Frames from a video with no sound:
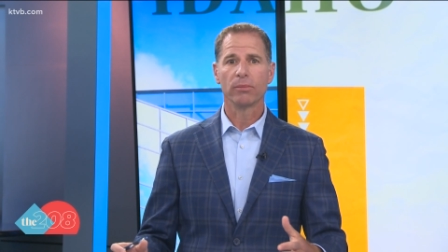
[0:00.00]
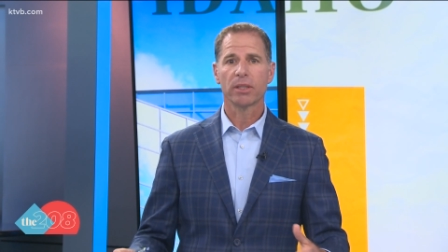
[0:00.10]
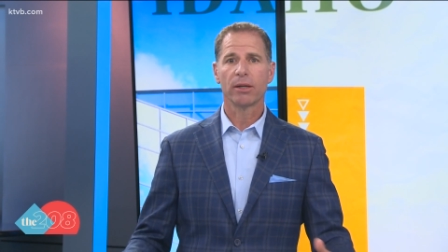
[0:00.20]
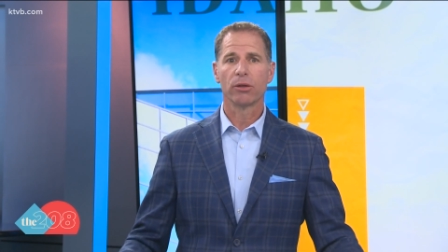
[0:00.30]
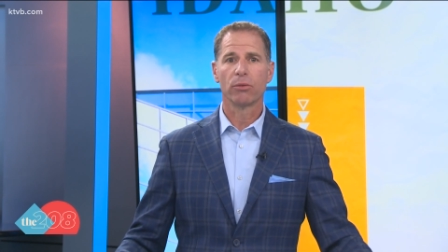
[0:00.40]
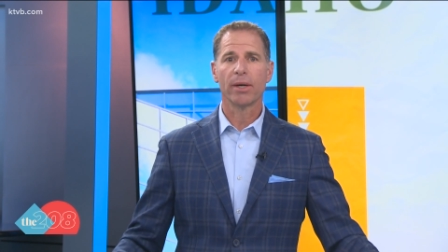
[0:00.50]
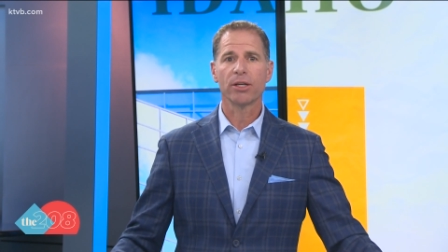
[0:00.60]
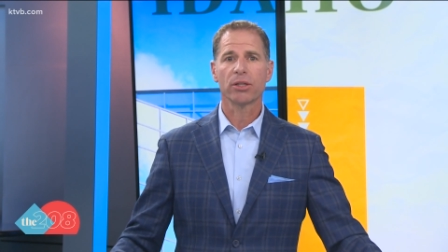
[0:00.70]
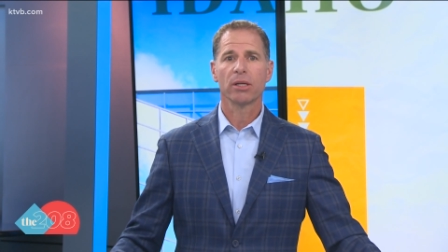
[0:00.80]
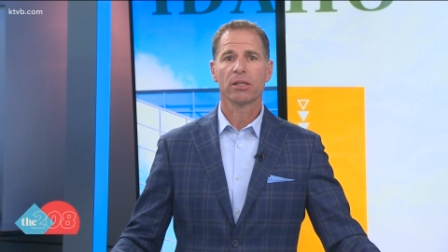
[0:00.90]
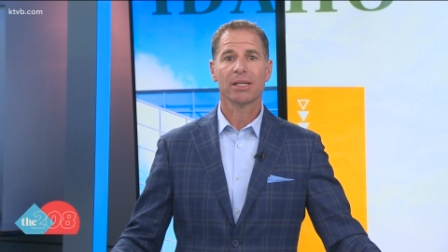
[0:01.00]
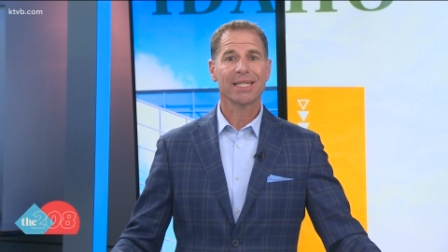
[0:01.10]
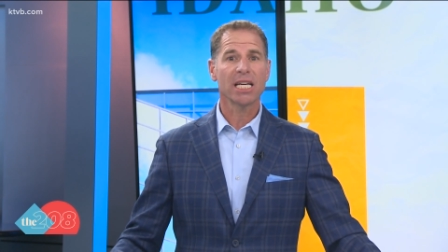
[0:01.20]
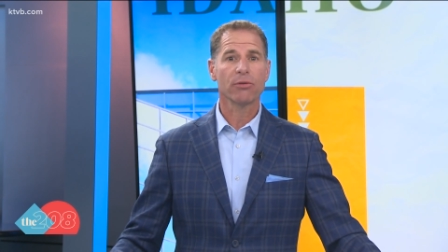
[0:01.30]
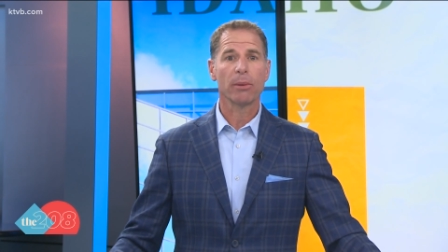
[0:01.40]
Senator Risch
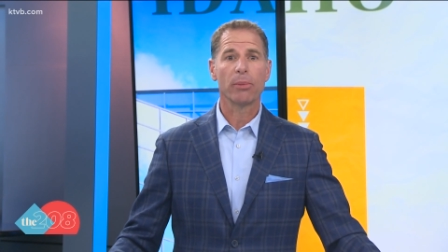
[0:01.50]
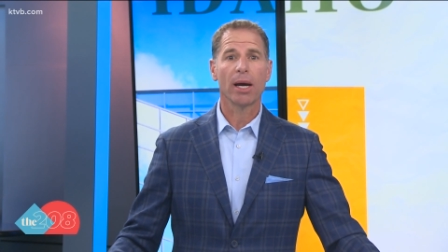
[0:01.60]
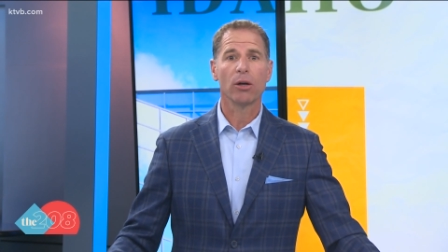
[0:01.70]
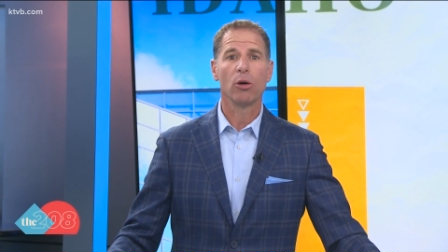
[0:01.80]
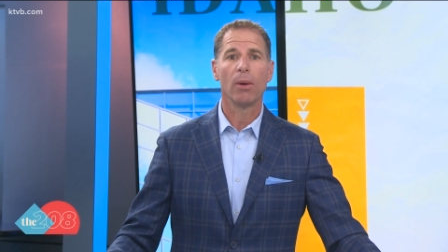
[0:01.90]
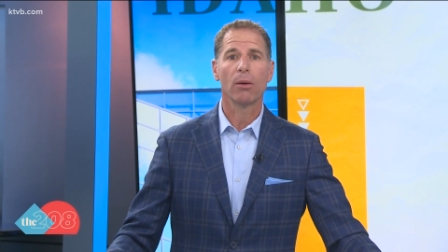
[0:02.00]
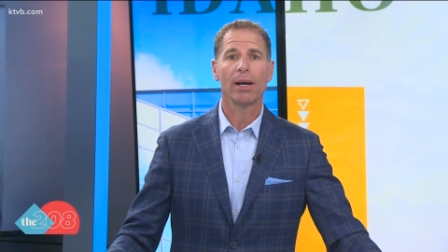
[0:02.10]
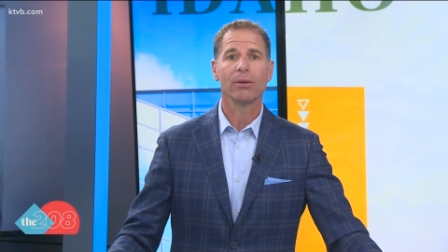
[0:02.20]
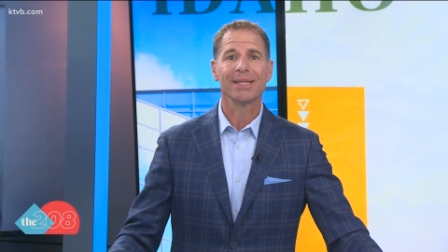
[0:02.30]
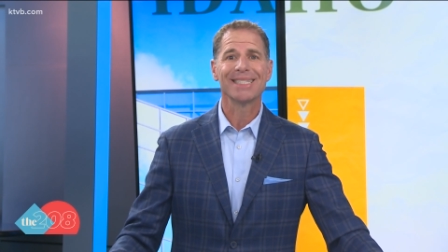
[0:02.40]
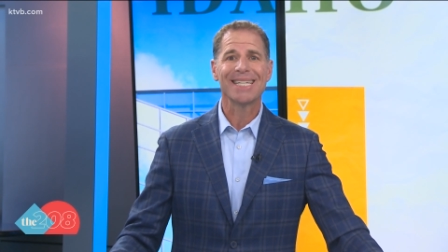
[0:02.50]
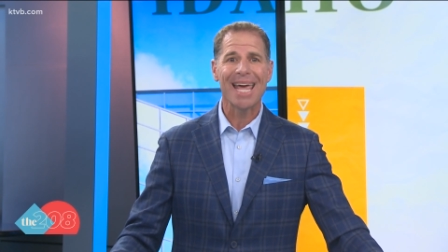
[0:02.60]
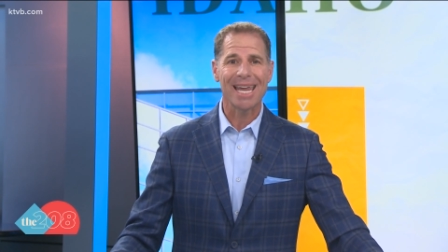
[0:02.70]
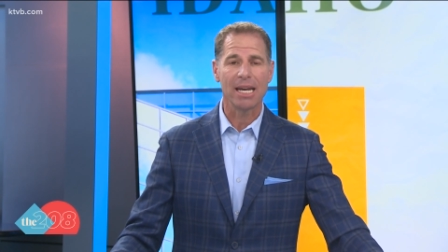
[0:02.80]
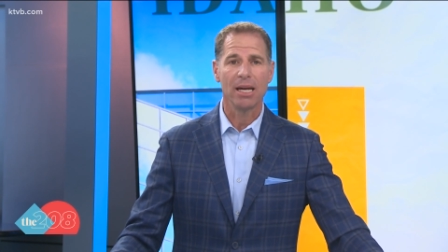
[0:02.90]
successfully brought home around
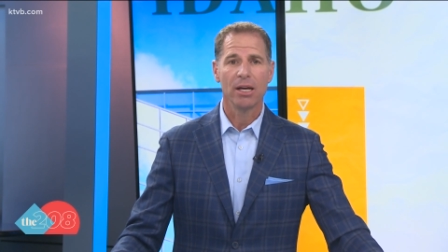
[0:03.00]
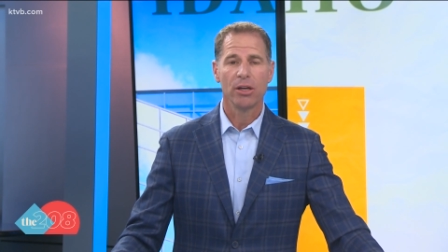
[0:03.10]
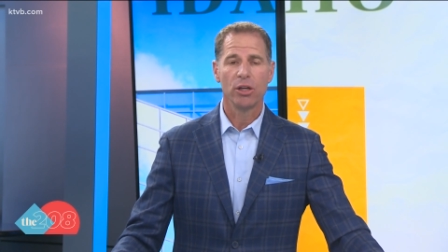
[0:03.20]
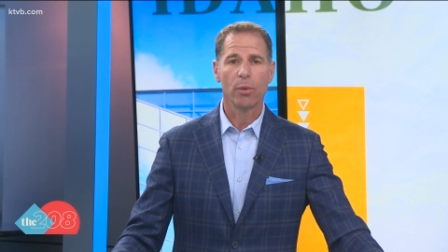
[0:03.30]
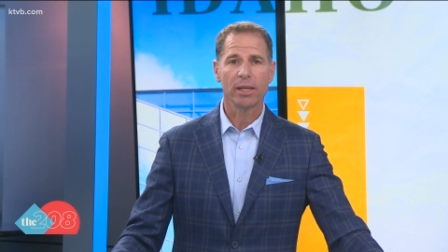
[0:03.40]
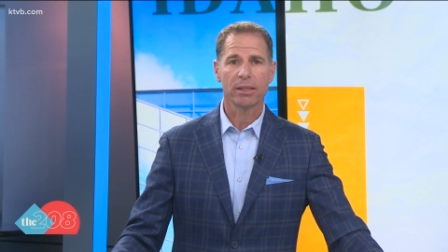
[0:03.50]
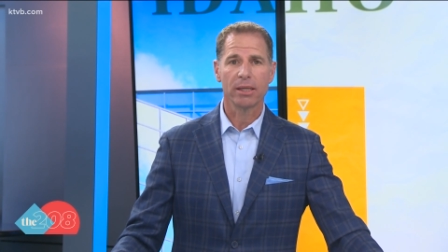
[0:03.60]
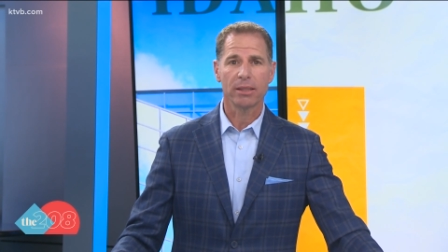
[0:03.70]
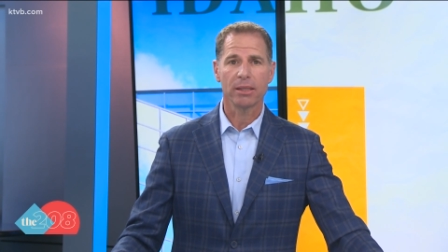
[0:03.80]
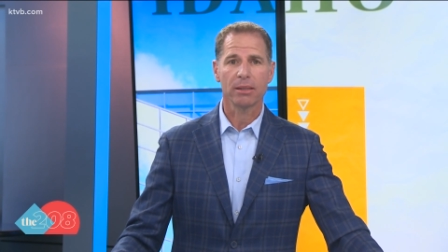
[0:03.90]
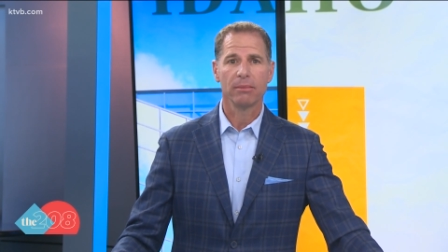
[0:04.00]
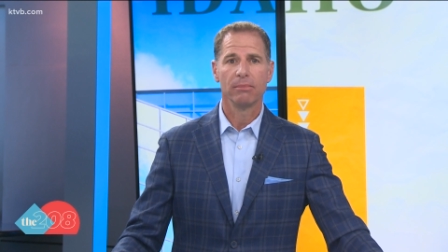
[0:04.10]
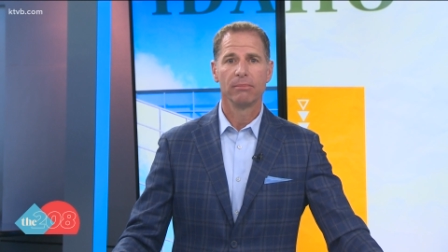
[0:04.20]
10 U.S. citizens.